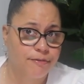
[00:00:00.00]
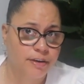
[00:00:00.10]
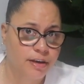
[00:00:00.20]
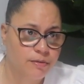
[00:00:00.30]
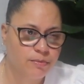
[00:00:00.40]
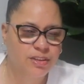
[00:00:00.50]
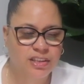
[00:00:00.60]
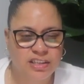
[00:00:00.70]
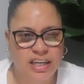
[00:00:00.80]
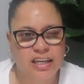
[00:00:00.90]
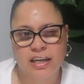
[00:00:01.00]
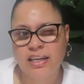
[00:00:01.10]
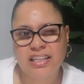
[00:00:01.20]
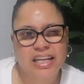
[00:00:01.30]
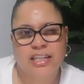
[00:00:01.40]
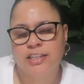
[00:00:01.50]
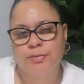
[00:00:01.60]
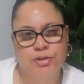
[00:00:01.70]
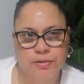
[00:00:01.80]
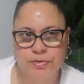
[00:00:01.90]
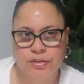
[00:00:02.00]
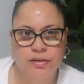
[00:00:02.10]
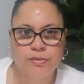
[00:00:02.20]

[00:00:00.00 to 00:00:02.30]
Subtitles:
fee, which is like a subscription.